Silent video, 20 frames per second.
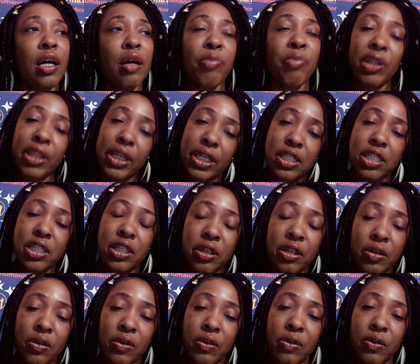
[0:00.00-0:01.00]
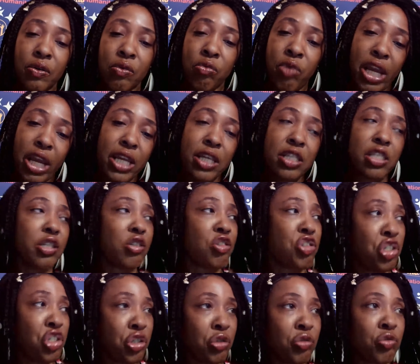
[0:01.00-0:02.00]
but they still raise their
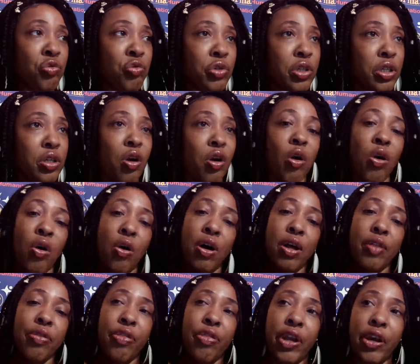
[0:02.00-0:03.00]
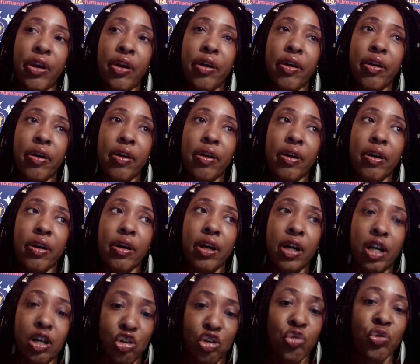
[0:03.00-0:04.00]
children on their
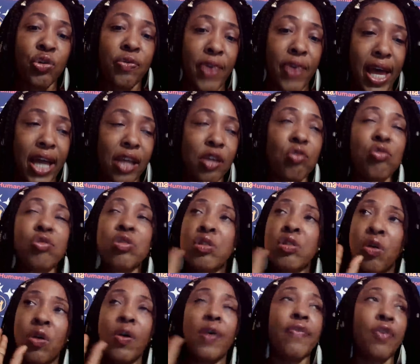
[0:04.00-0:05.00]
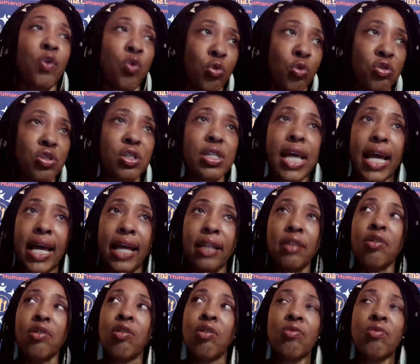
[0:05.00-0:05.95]
country values. No, of course not.